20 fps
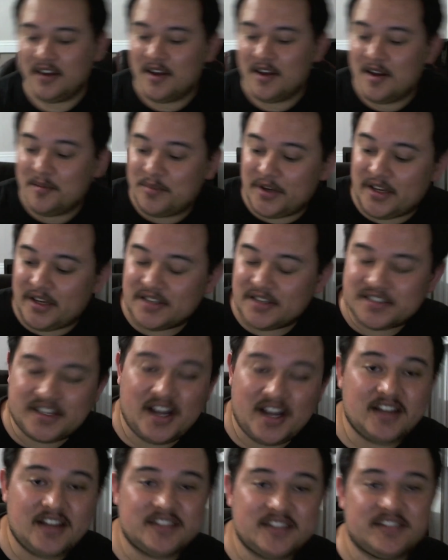But yes,
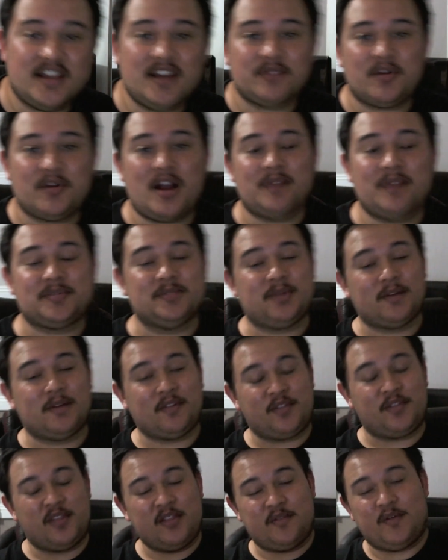guys, that wraps up
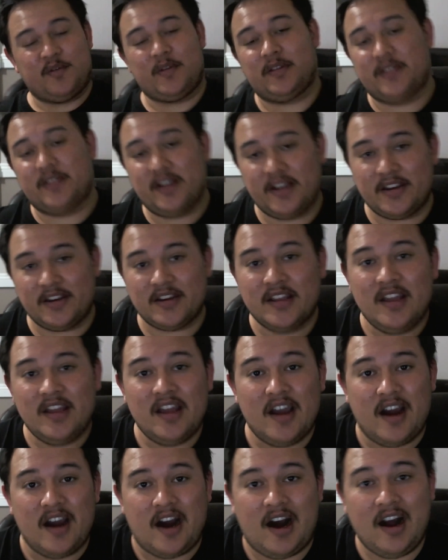everything for the night.
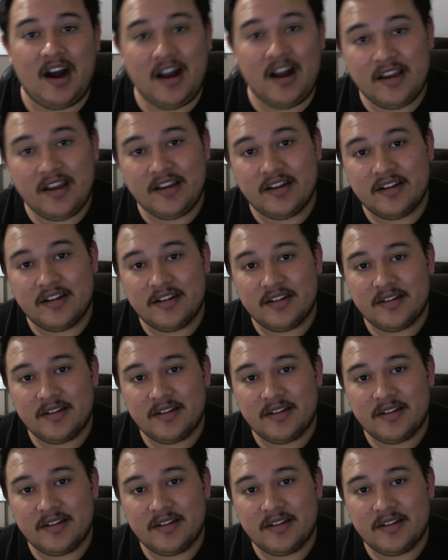I,